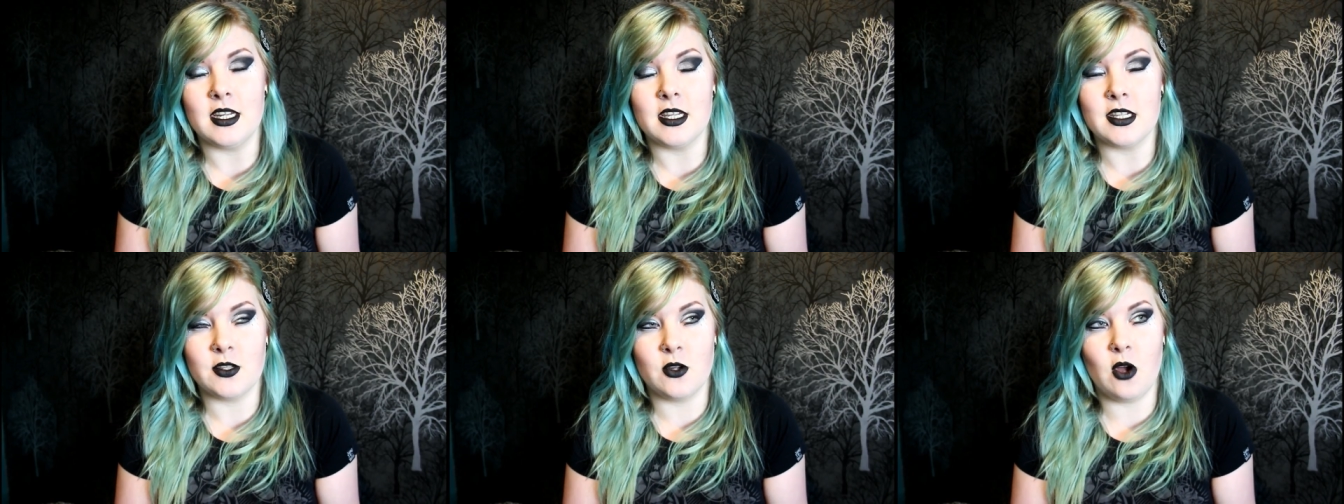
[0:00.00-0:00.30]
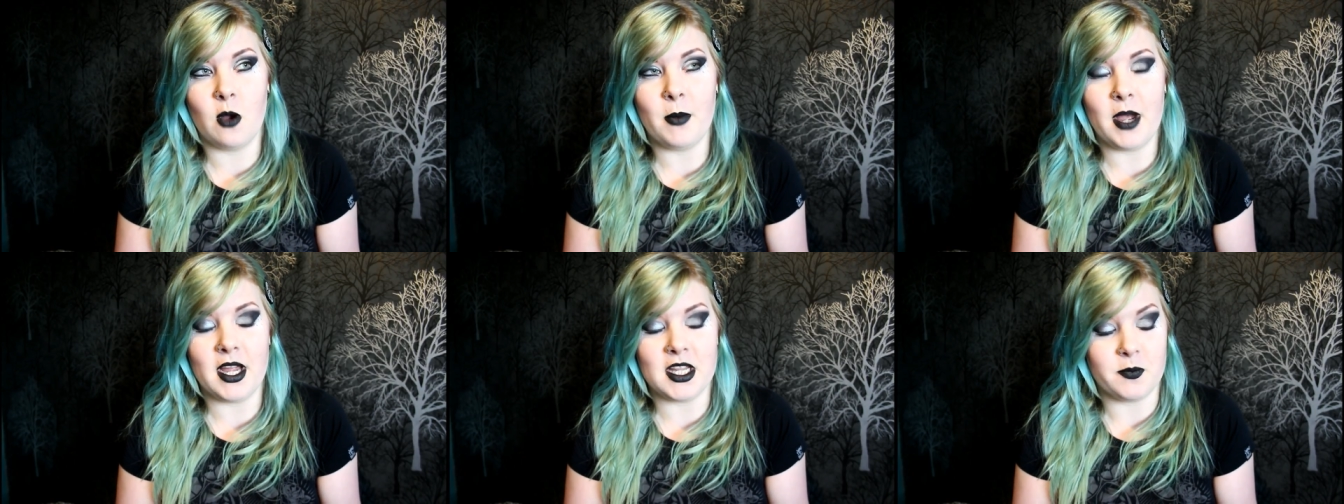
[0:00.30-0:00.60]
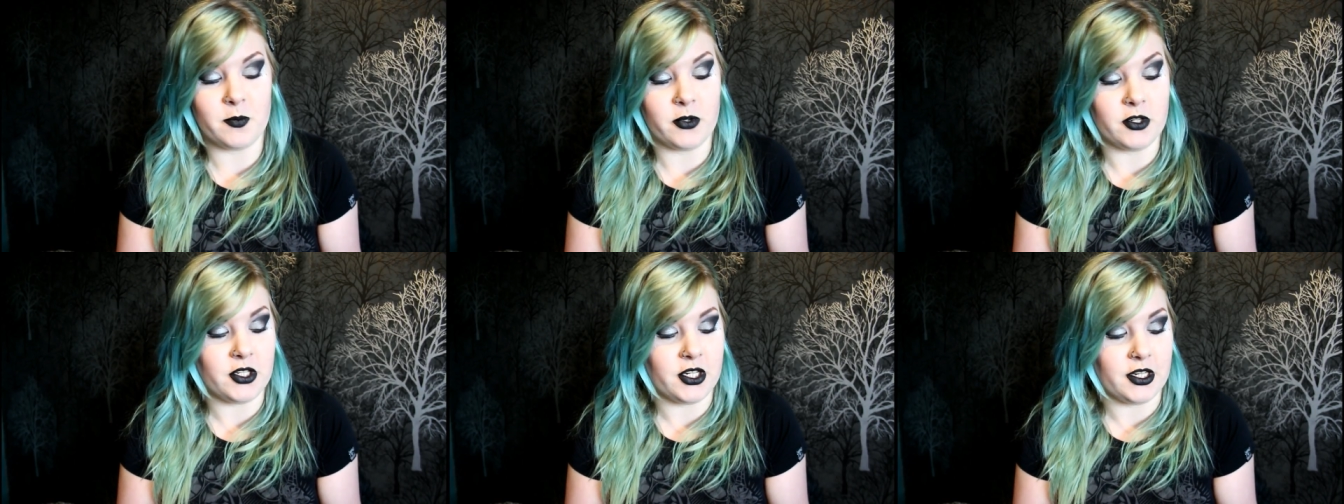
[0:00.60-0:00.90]
It's not
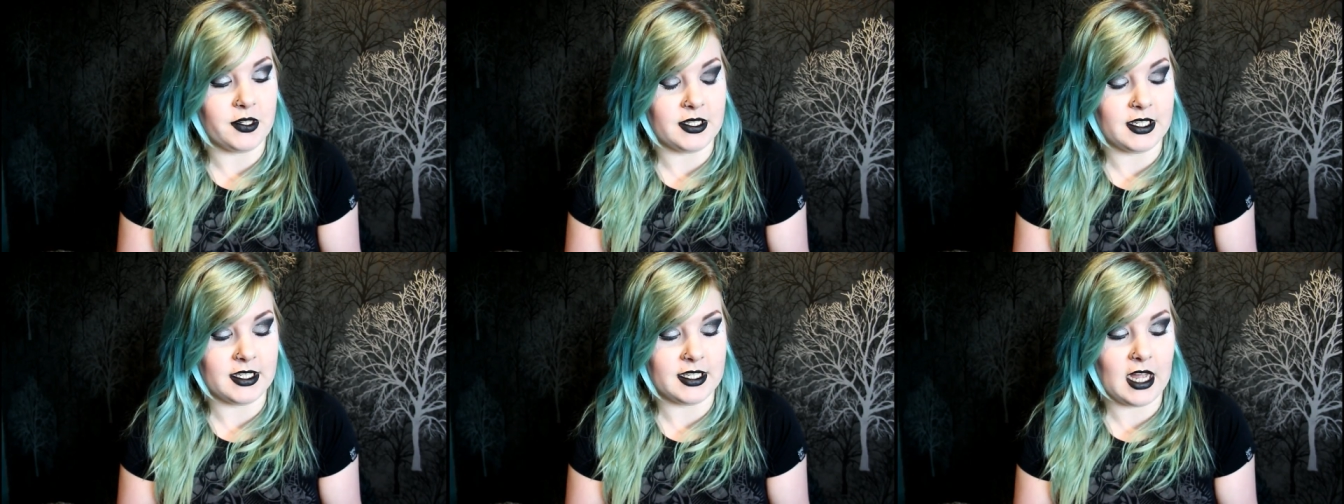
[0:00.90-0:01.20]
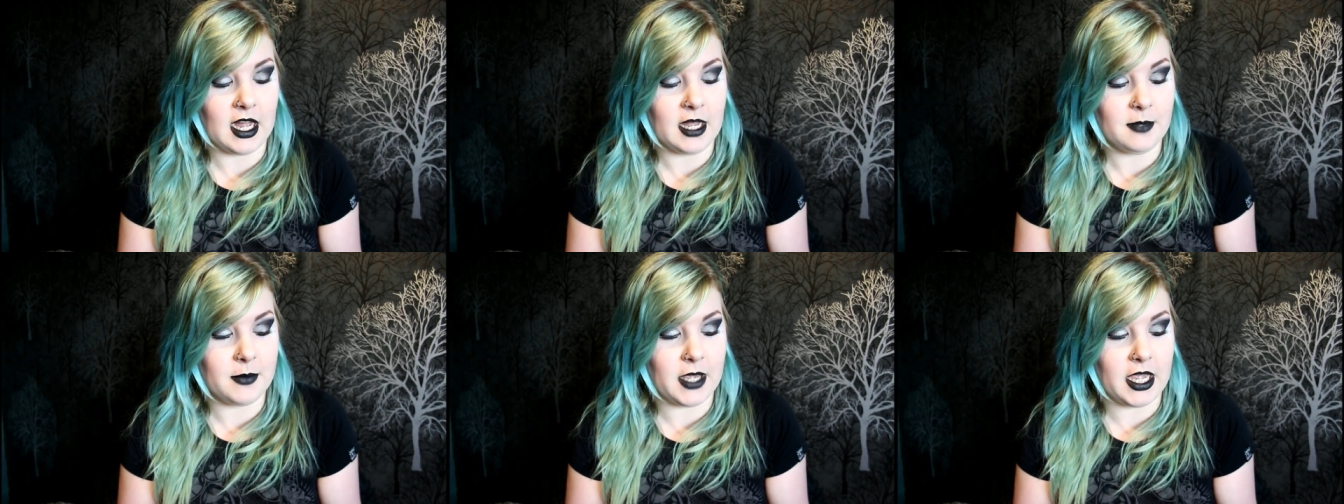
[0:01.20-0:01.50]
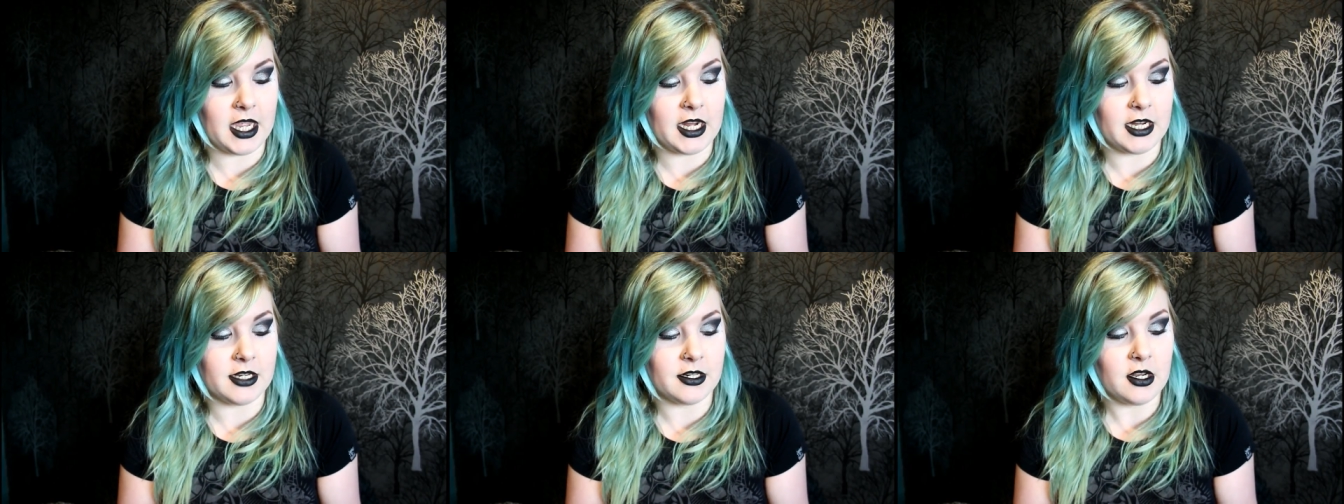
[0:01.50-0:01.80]
mass produced, it's
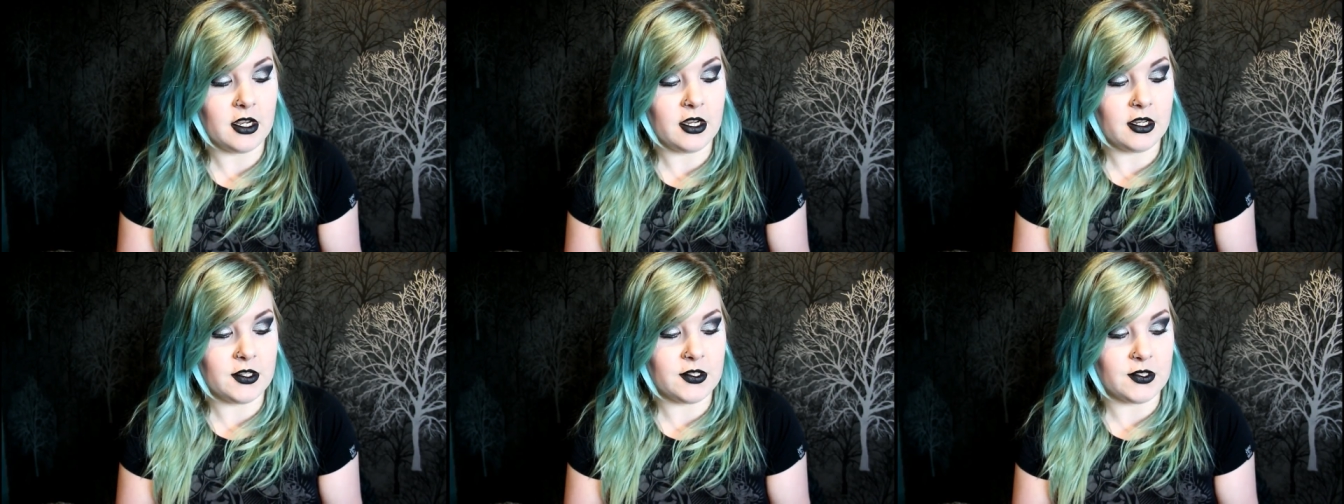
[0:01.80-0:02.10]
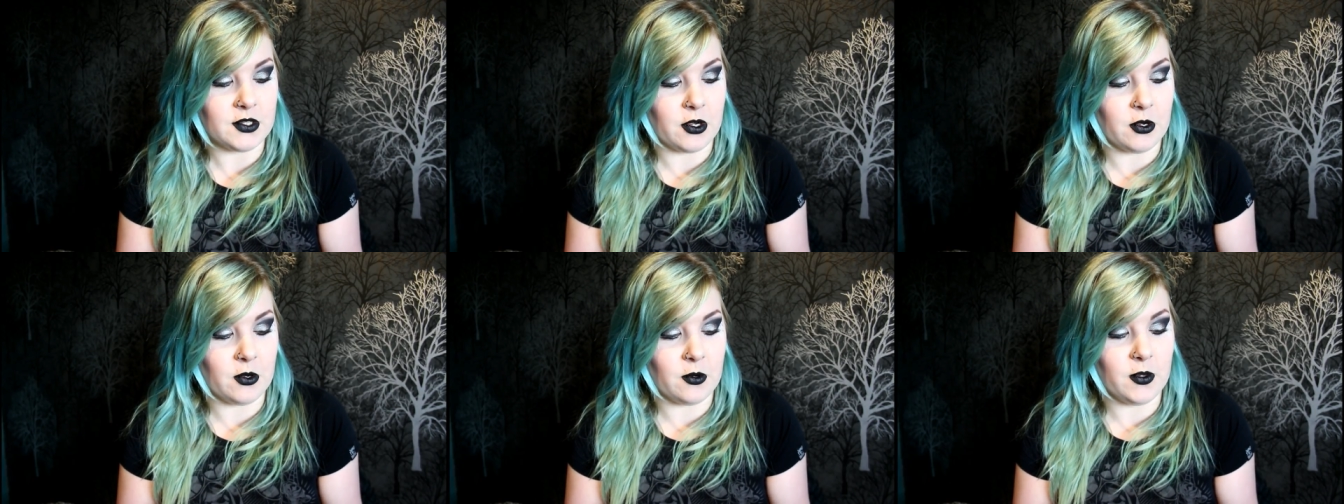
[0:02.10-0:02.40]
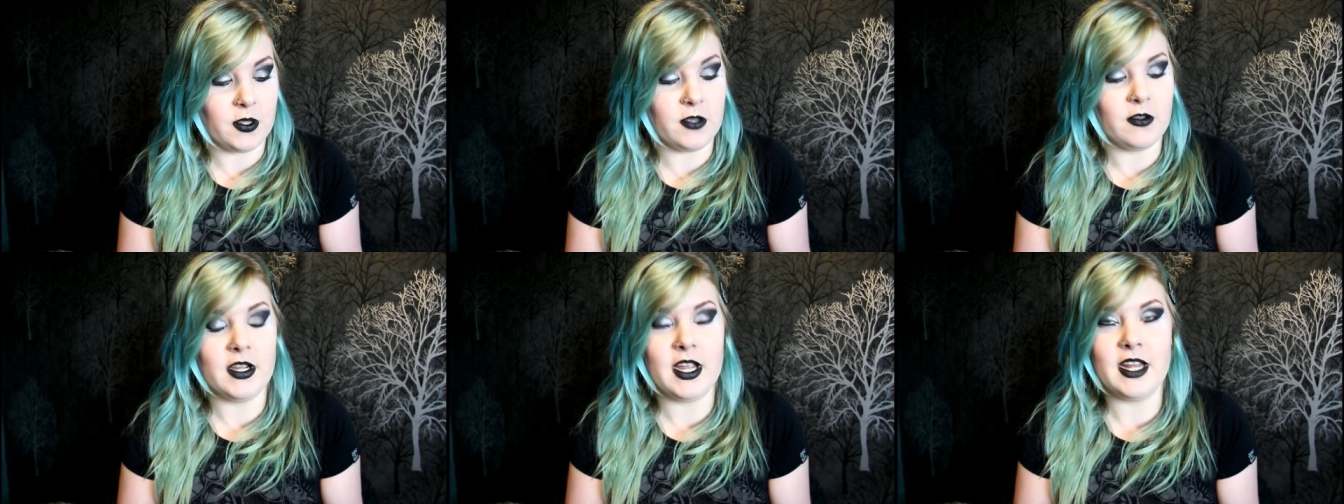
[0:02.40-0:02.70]
handmade, so
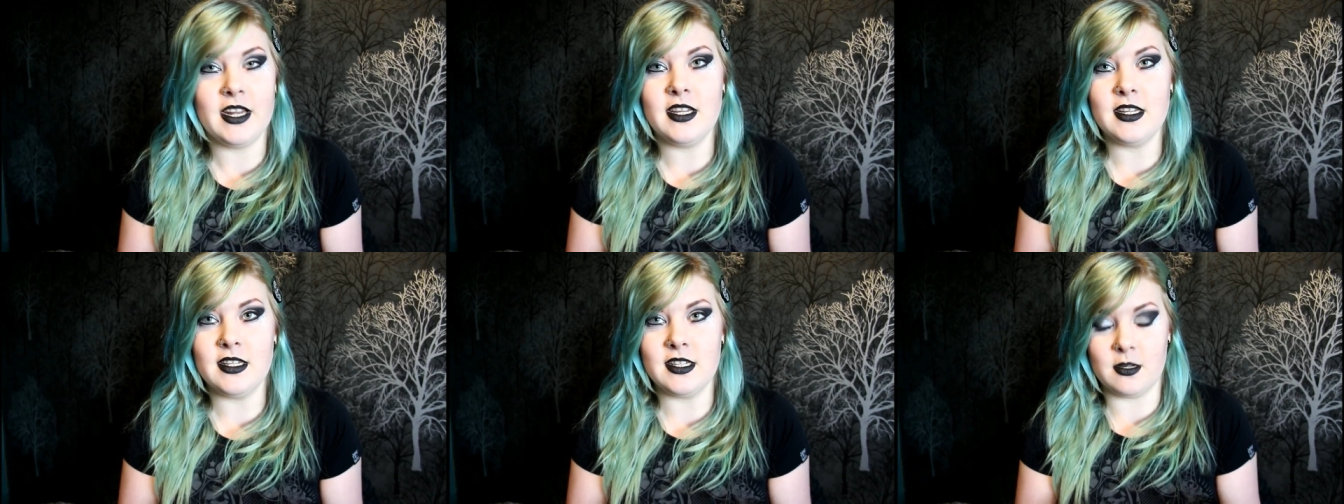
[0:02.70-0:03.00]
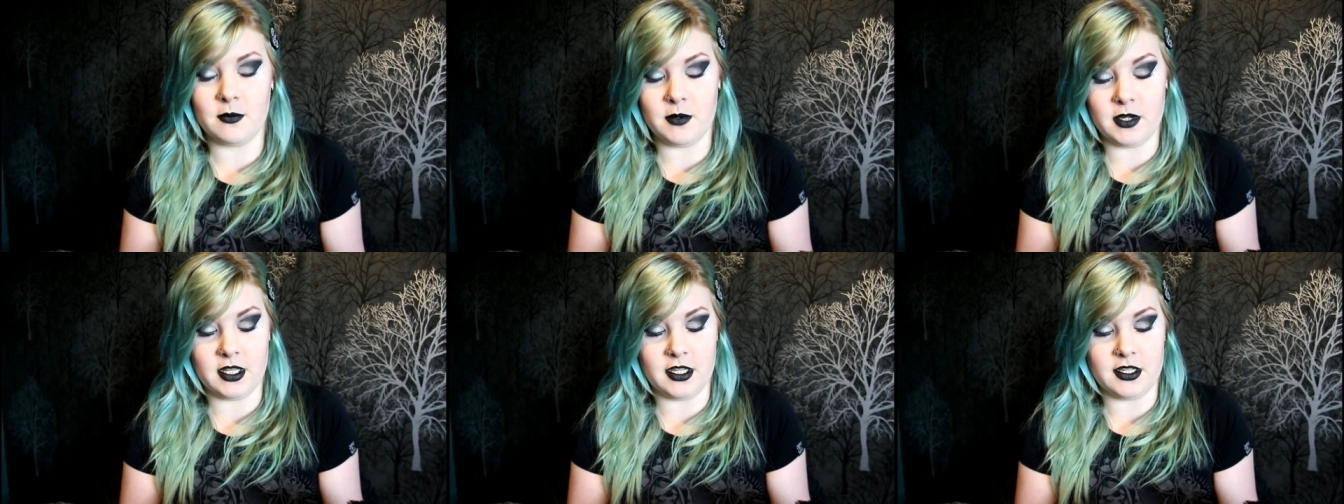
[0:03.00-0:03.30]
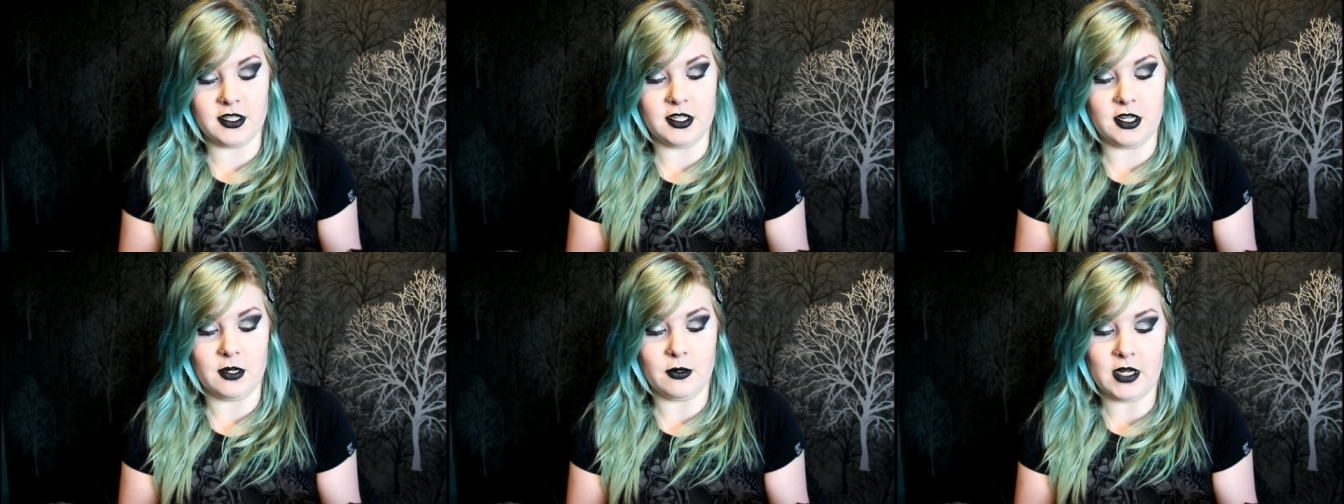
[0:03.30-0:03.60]
you're getting something
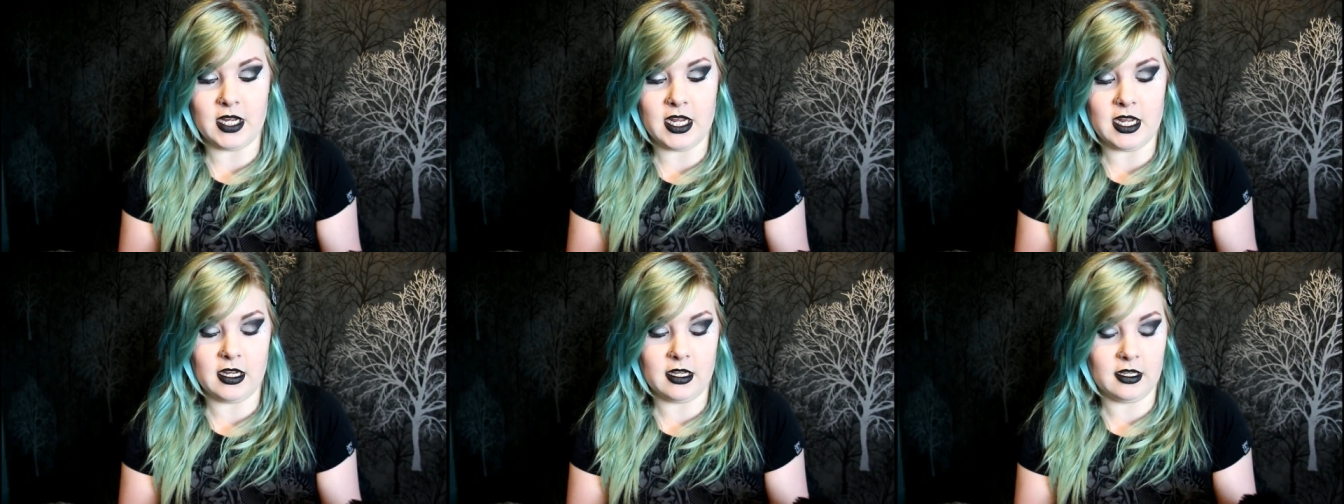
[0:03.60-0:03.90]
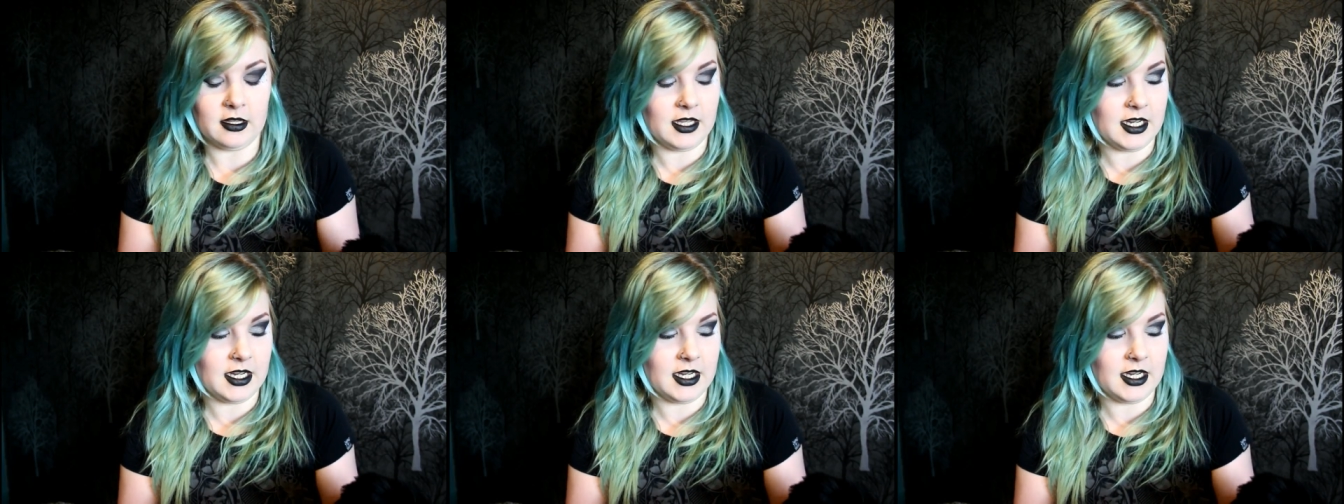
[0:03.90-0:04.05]
that's unique.